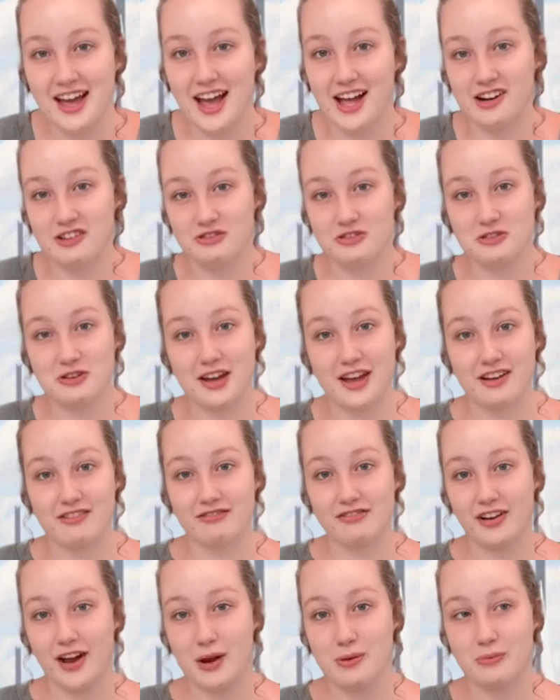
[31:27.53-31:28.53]
and if you can't
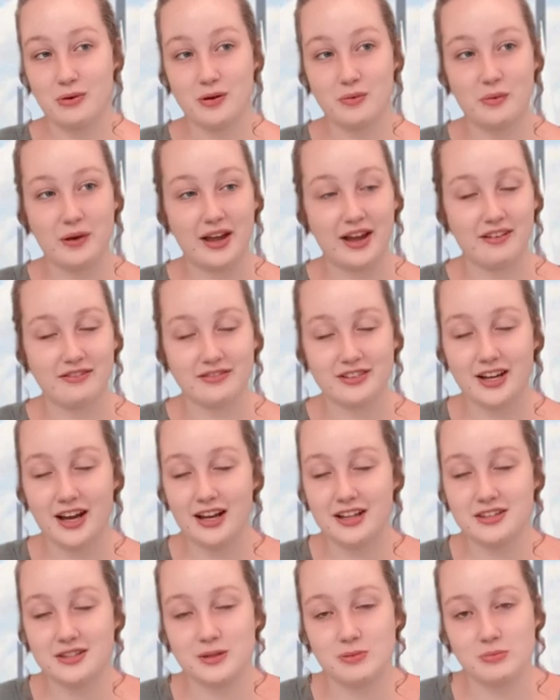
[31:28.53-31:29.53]
find one, we have
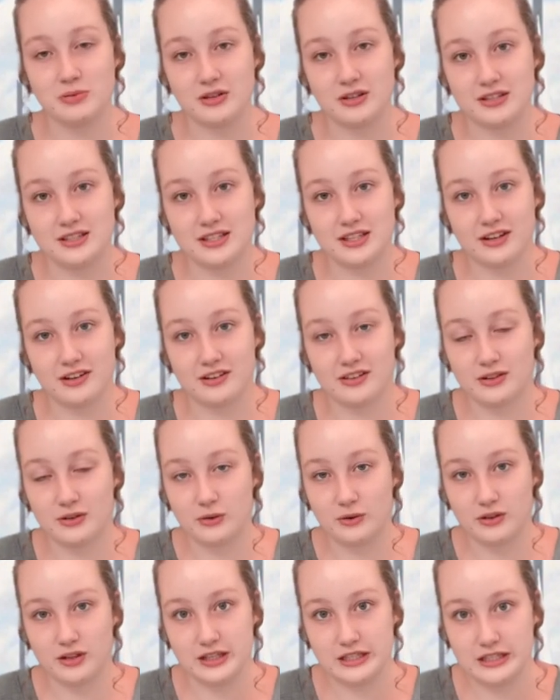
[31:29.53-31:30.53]
tons of books here at the
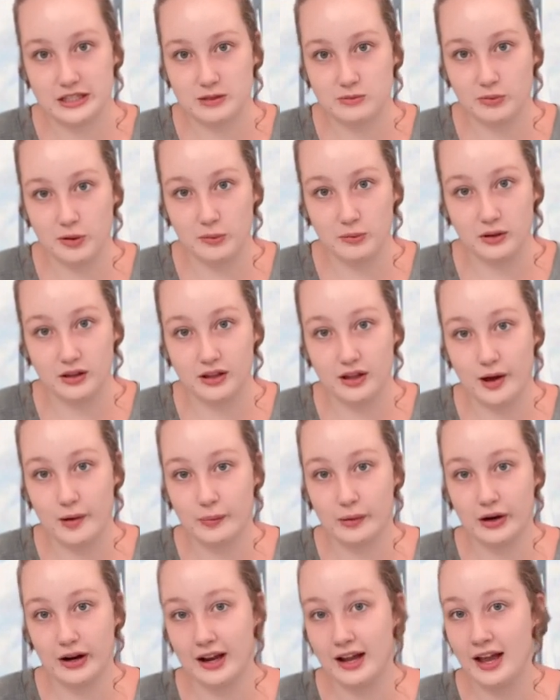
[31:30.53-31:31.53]
North Hastings Public
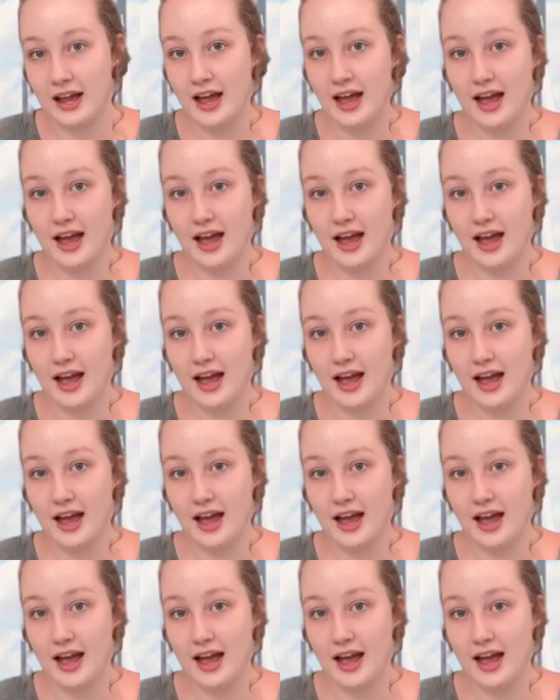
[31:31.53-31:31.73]
Library,